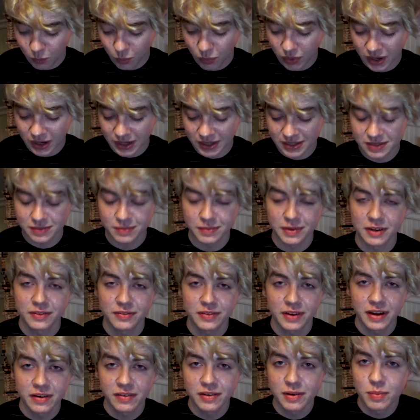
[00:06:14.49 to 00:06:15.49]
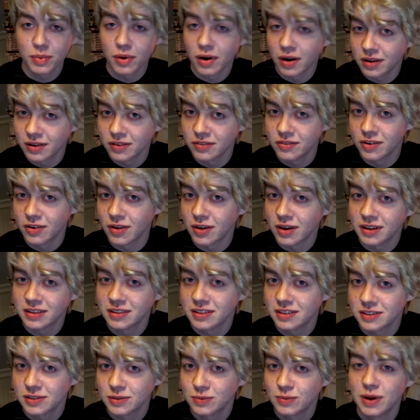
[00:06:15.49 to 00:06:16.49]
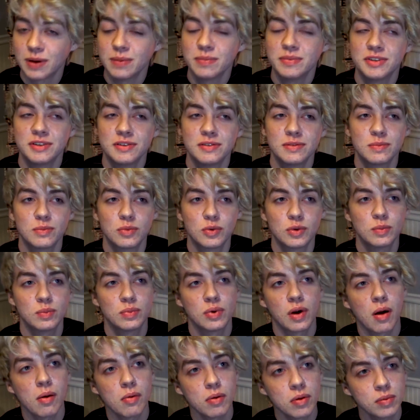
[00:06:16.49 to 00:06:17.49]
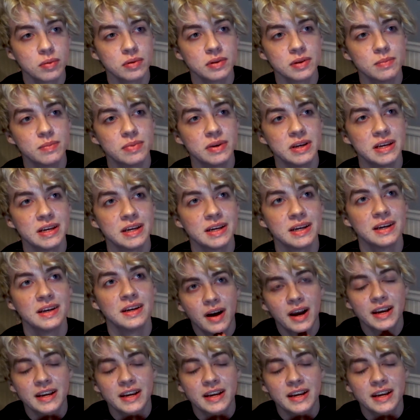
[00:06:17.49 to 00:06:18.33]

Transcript: But my favorite part of drawing this webtoon would probably be,